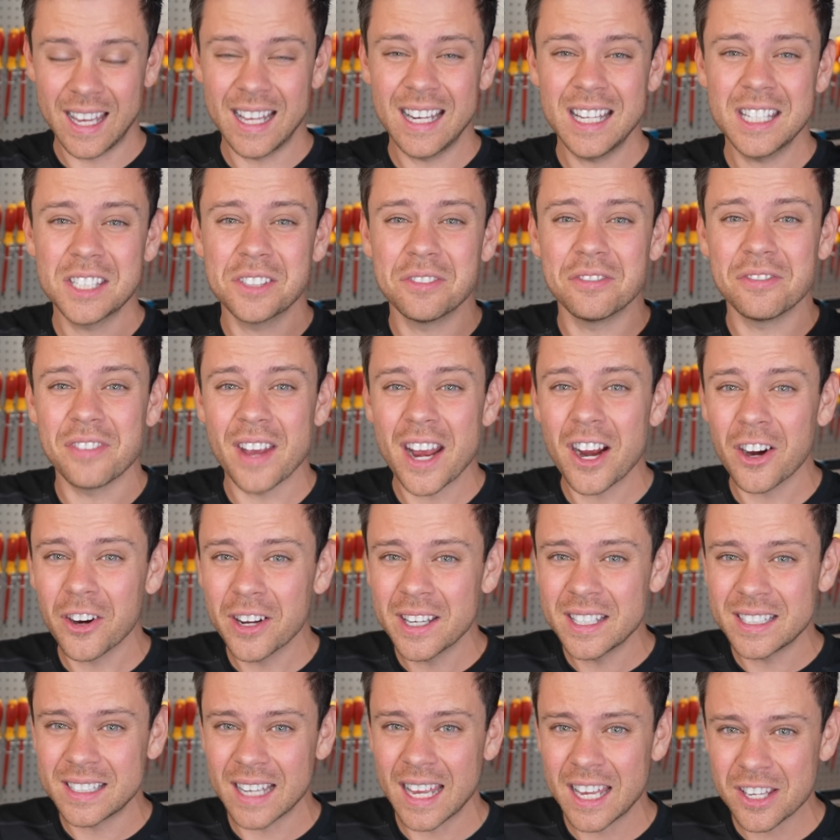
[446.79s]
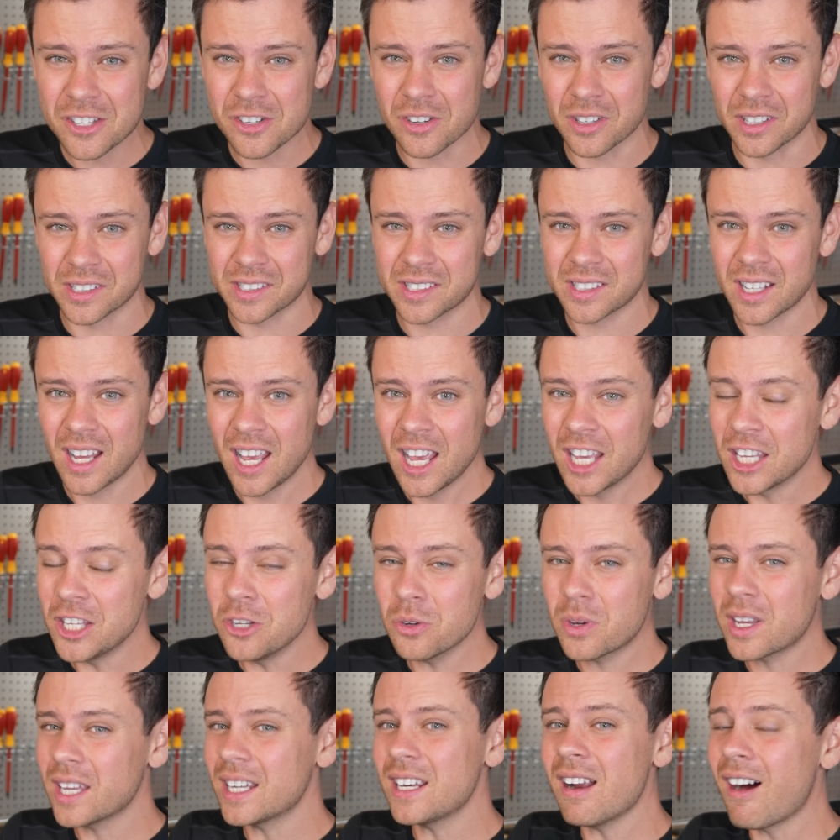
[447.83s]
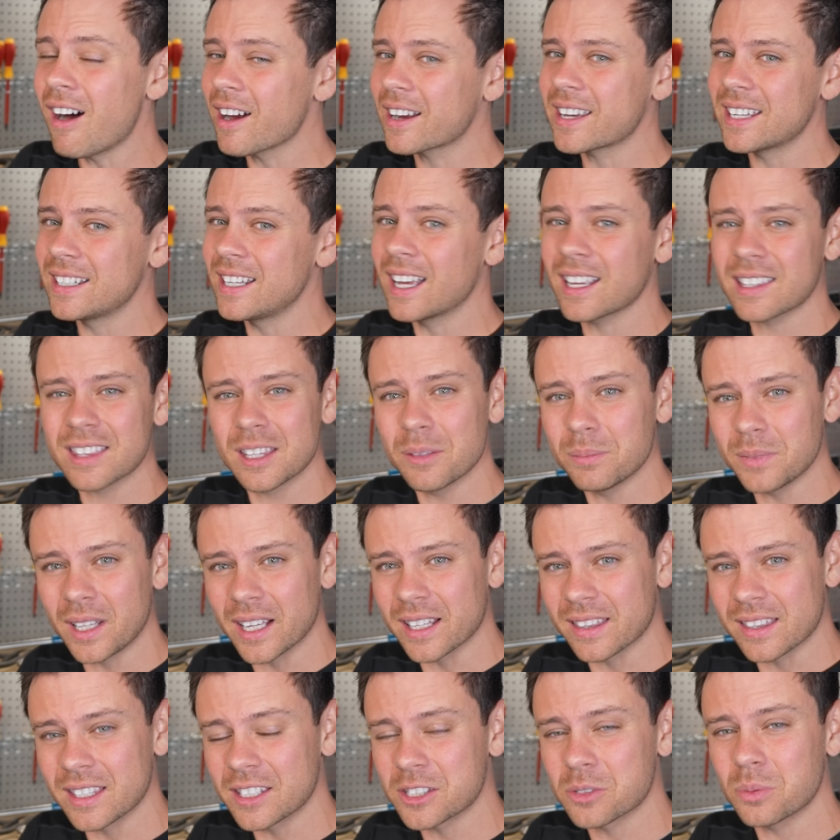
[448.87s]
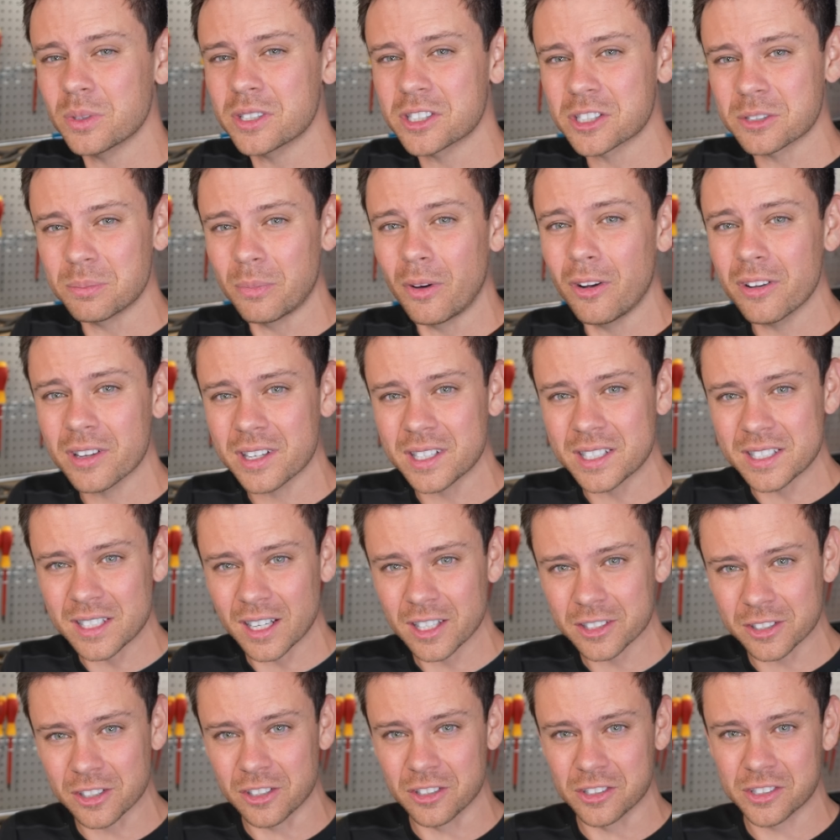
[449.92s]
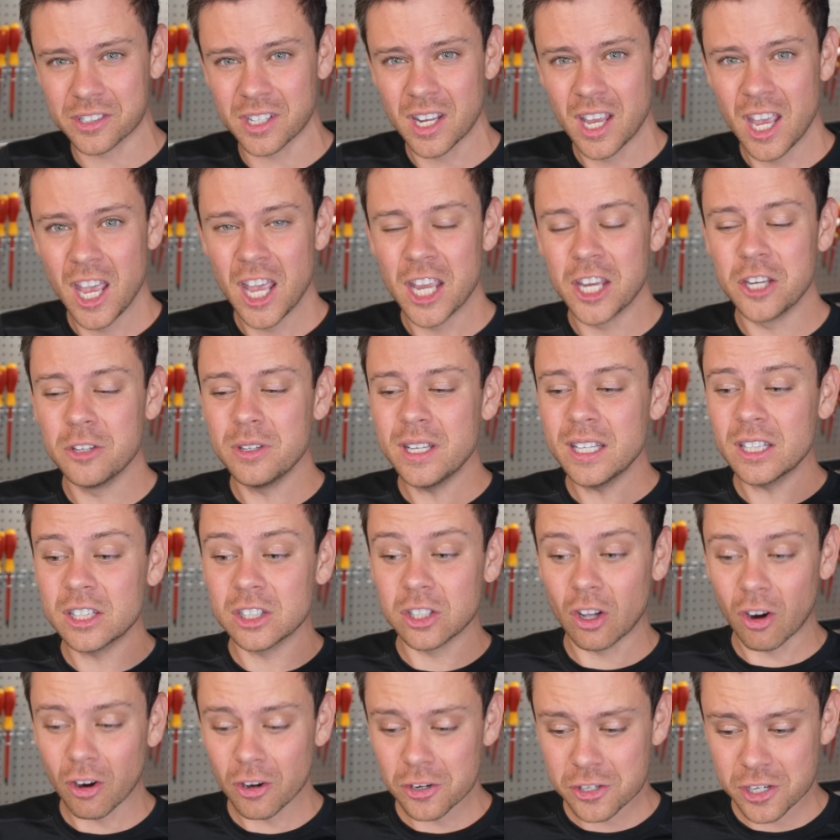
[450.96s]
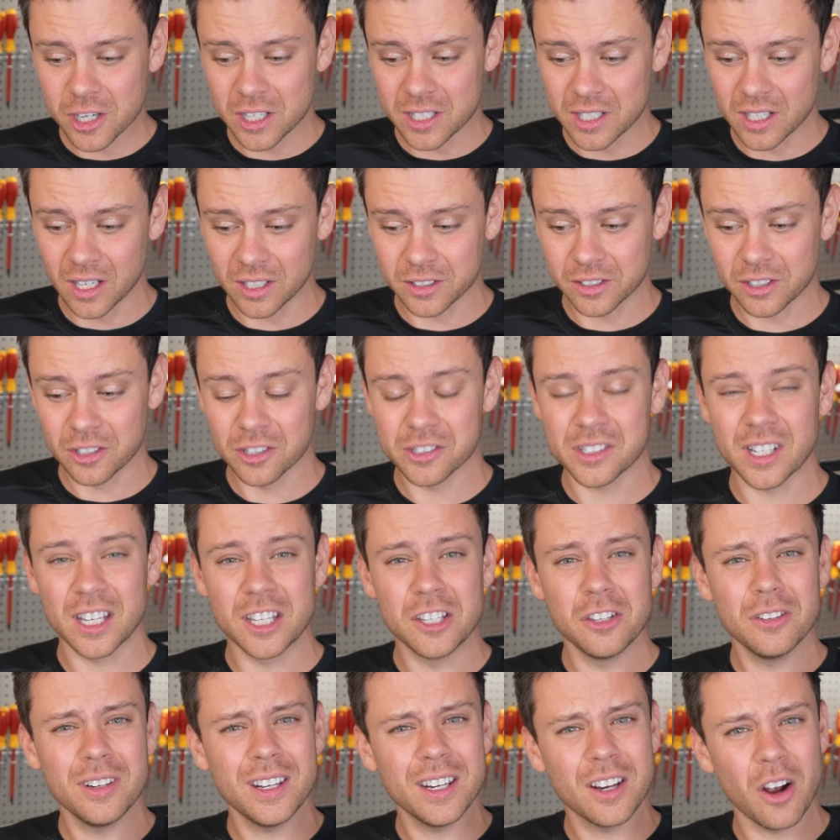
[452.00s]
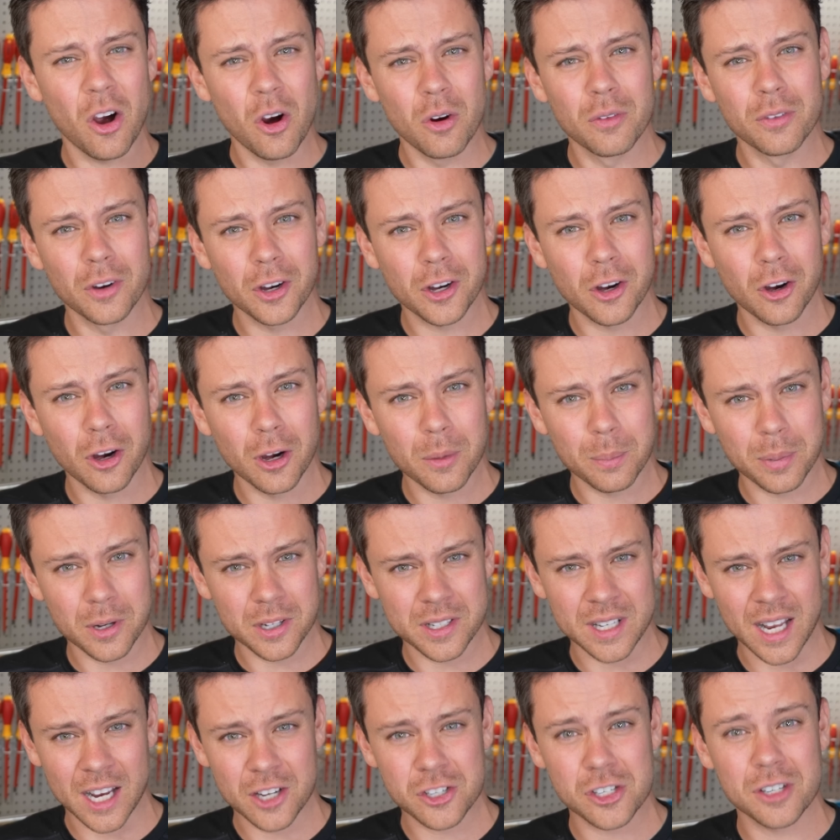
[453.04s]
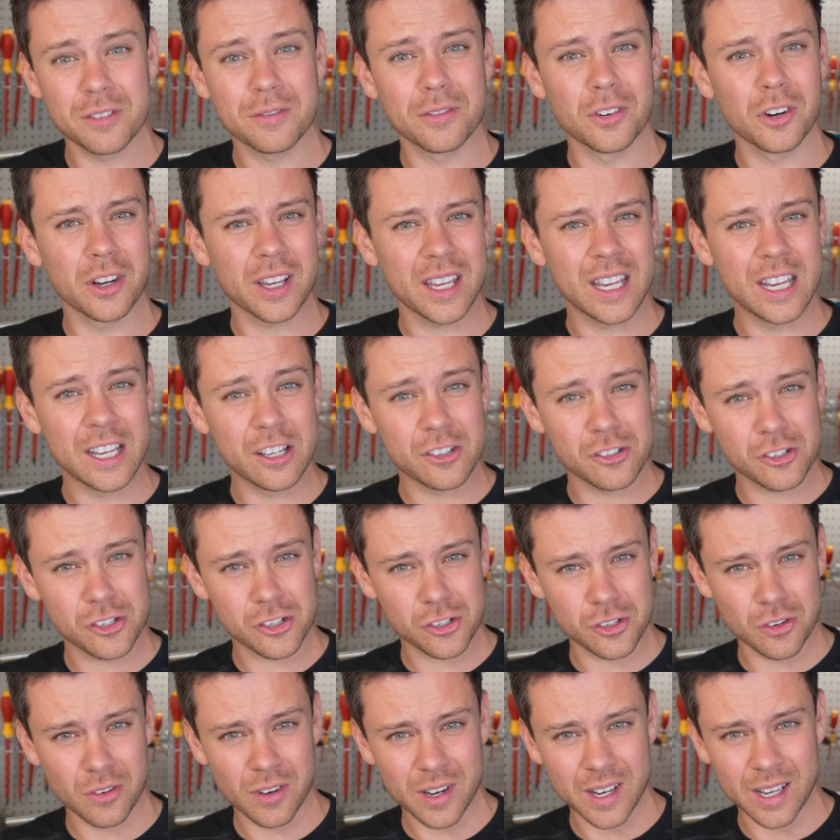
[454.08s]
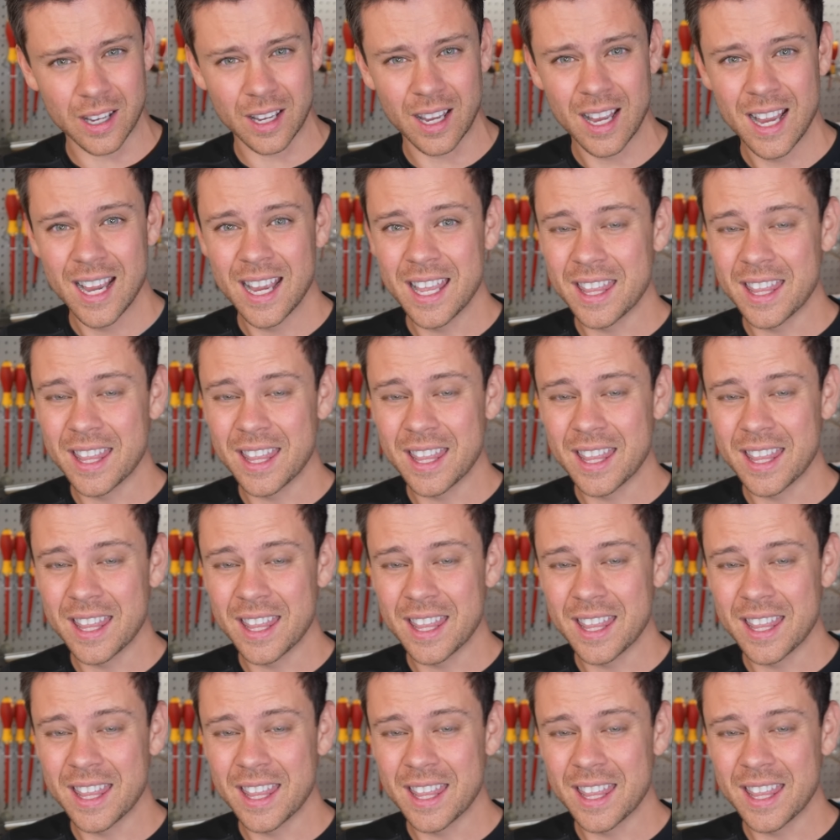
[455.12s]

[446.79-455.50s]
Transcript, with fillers: It is very dangerous. You cannot connect them like this with small conductors. You need large conductors and you need overcurrent protection for each string.